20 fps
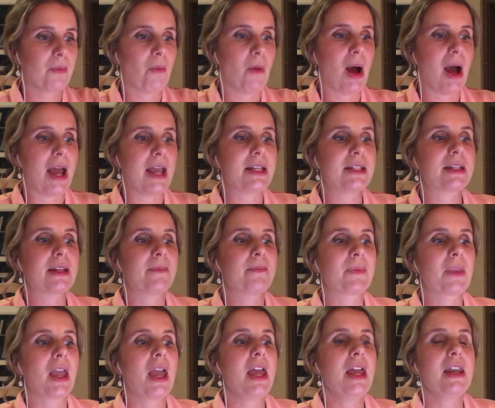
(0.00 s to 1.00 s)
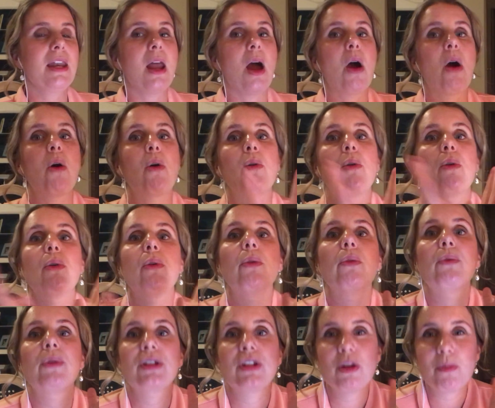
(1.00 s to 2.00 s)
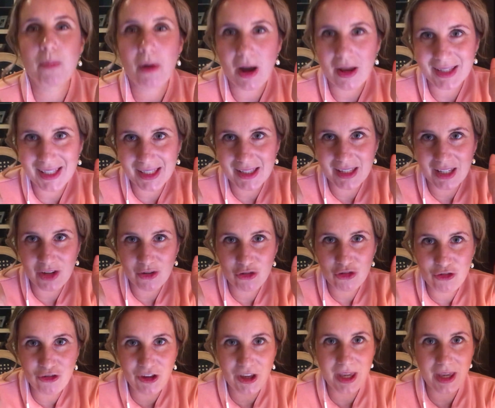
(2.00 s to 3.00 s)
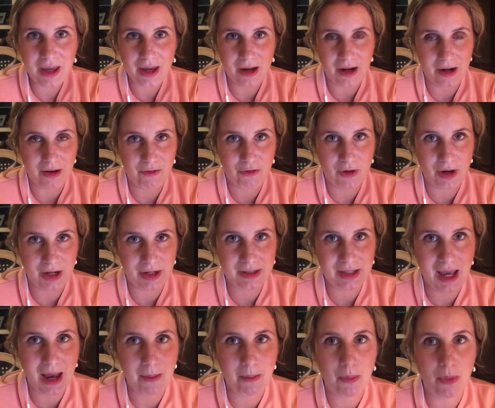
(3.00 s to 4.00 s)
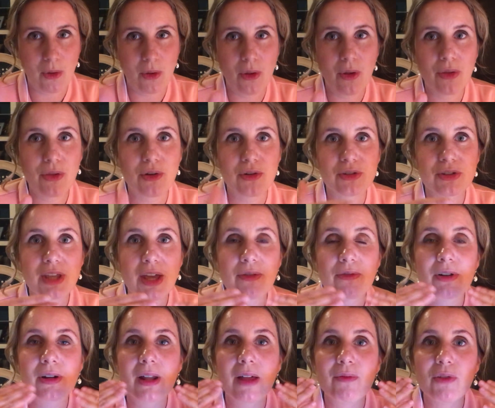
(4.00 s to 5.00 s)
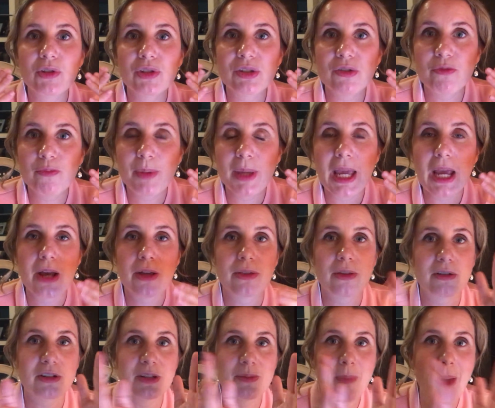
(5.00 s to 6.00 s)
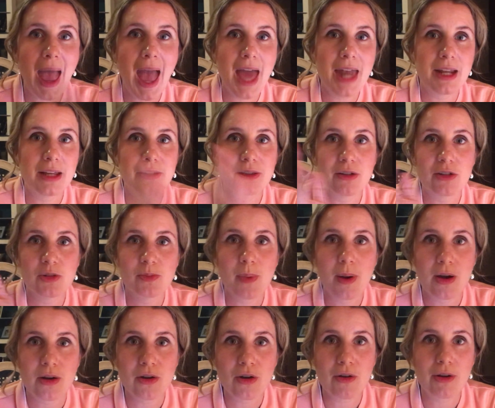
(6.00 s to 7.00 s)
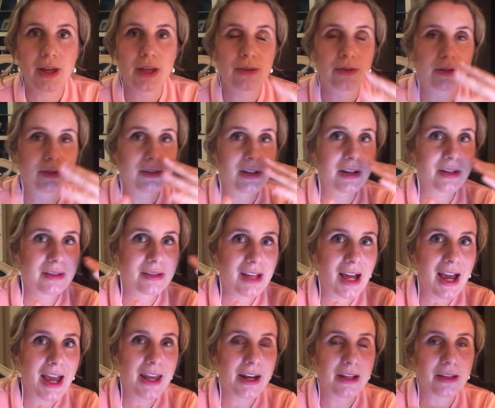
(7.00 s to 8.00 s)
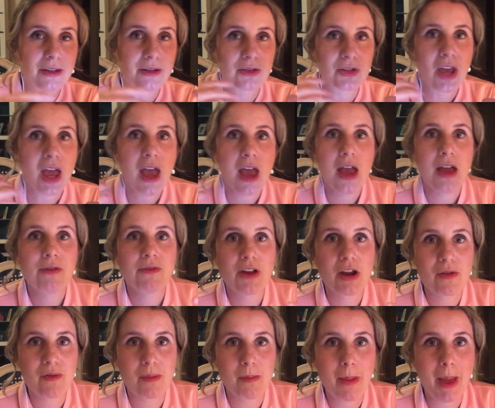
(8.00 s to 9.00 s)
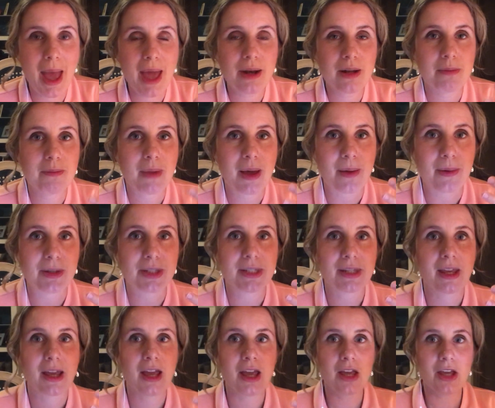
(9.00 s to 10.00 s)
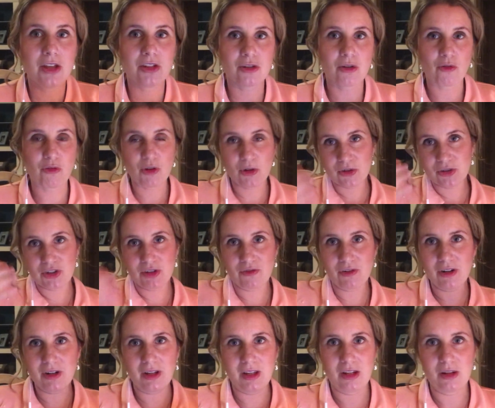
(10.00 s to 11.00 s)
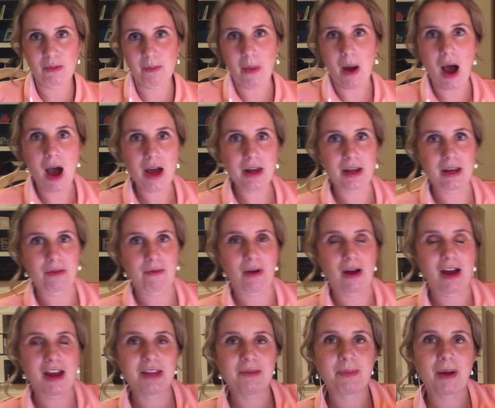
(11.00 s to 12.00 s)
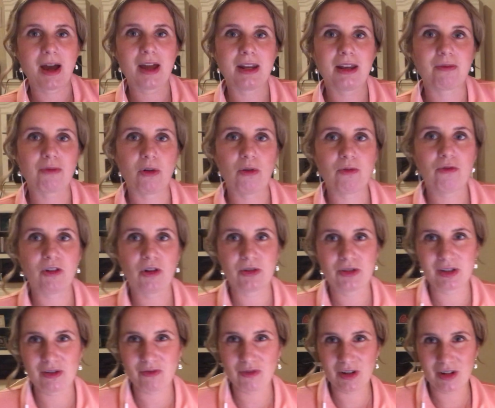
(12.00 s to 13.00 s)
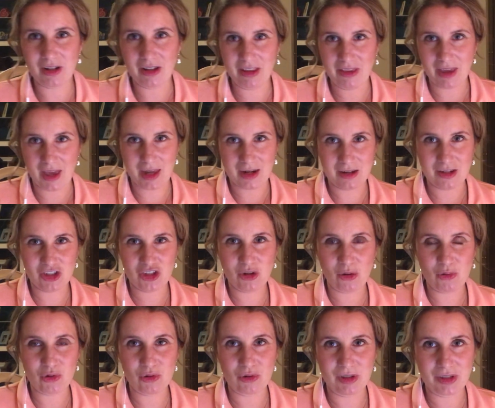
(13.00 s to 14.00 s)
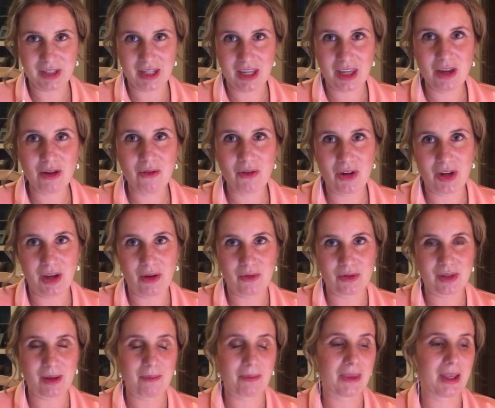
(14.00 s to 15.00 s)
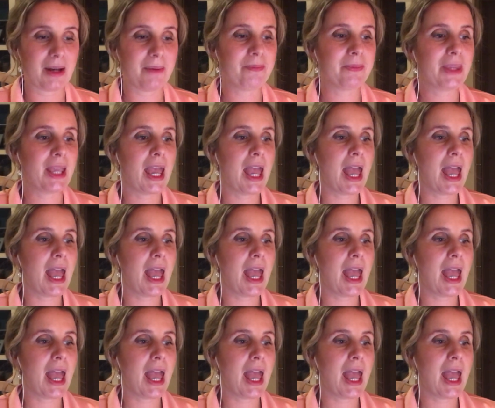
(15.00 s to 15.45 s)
right? Now, when you're processing fear, for example, there's different levels of fear. There's panic, there's paranoia, there's anxiety, there's fear of abandonment. So it feels differently in the body, right? Panic will feel differently than social insecurity or something.